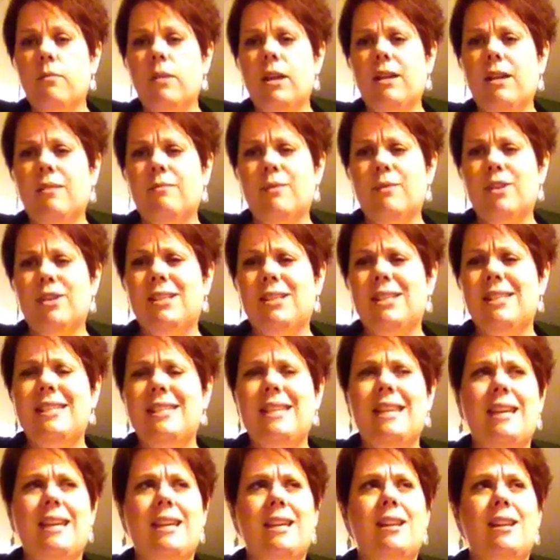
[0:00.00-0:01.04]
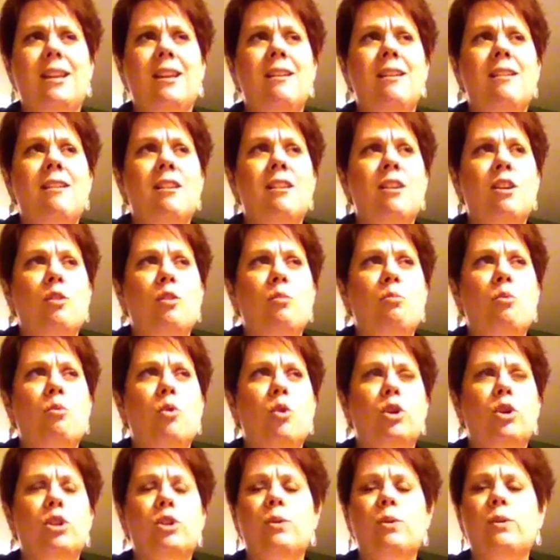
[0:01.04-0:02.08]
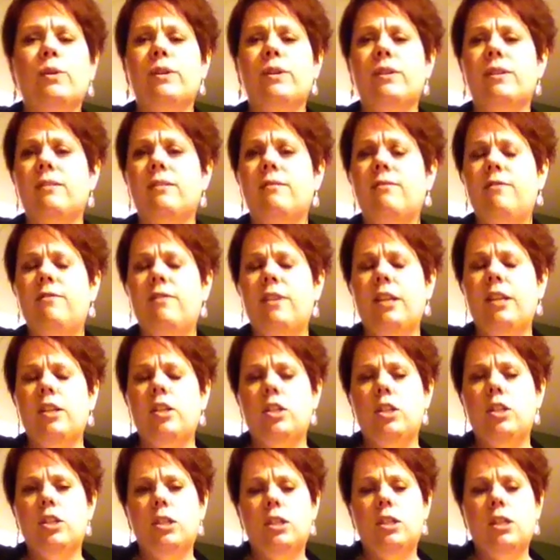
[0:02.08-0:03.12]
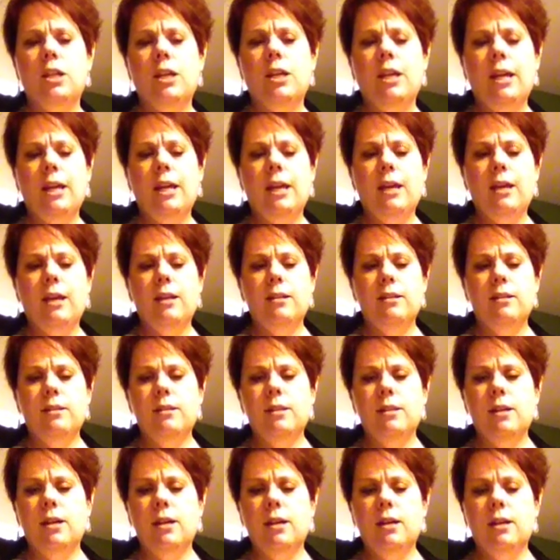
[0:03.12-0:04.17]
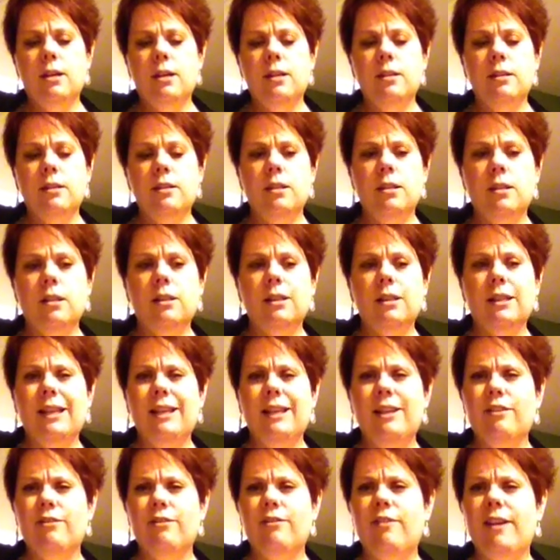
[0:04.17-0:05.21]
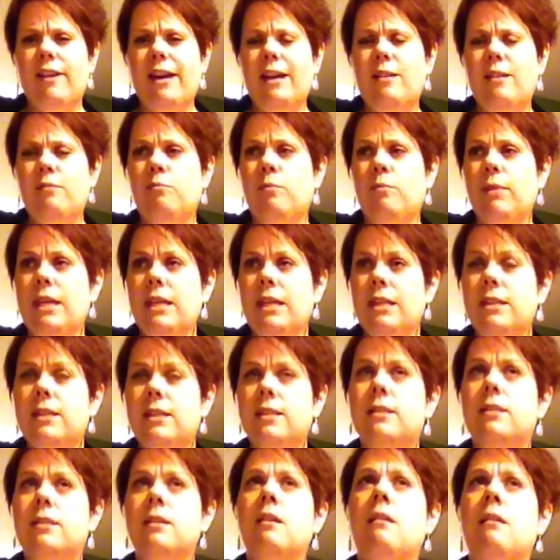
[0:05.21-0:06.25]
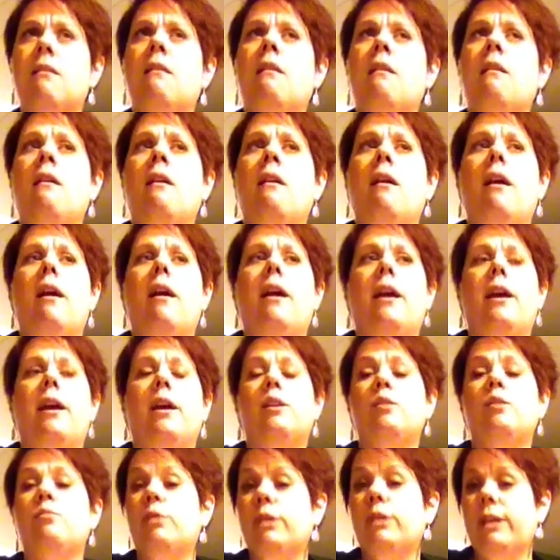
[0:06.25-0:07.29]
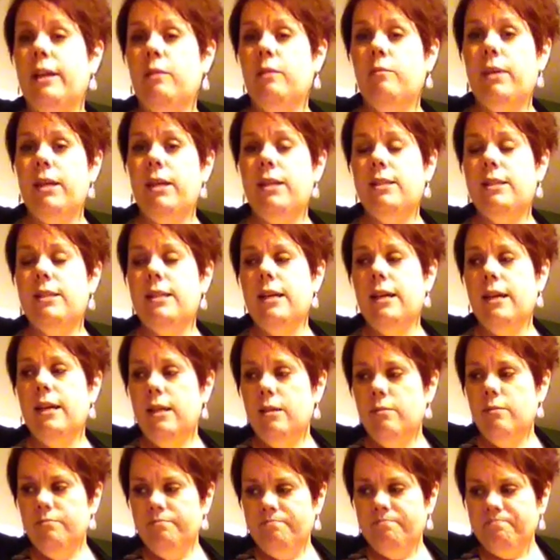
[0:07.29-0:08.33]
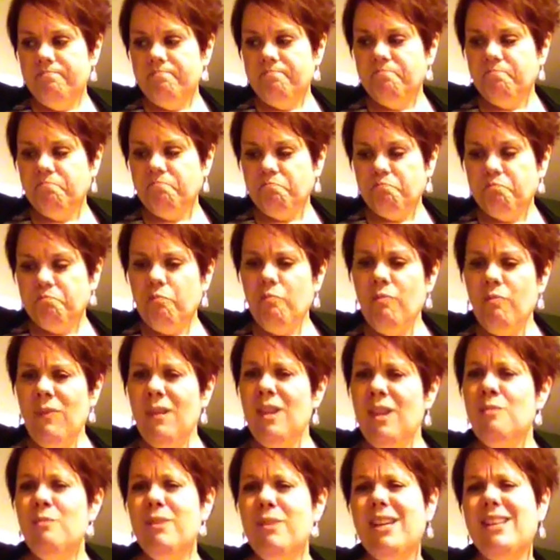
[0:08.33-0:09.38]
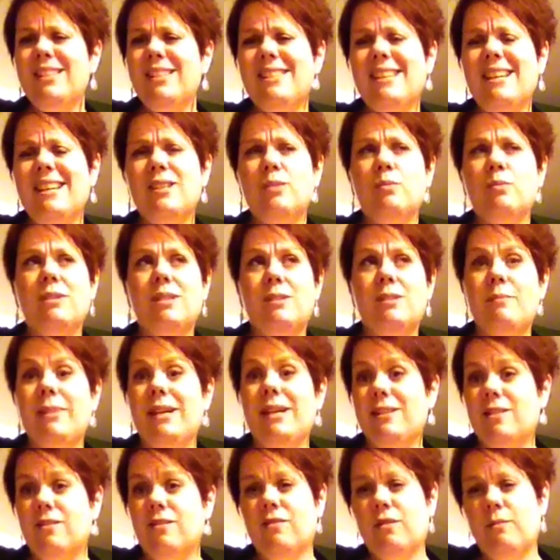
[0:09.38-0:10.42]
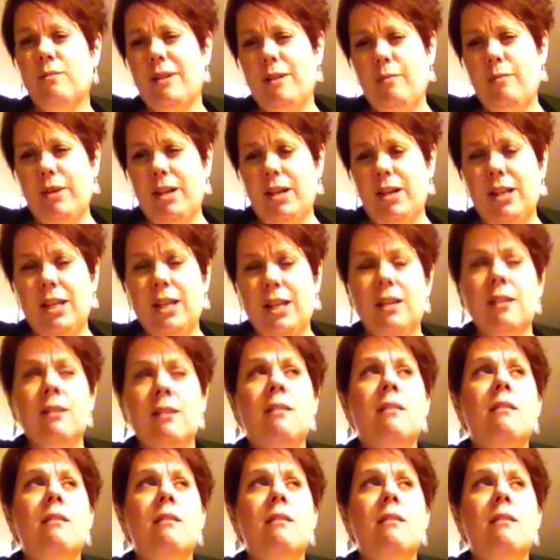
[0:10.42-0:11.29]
I'm going to stay more towards fish and lighter fat meats and plant-based diet, because that's what's best for my body.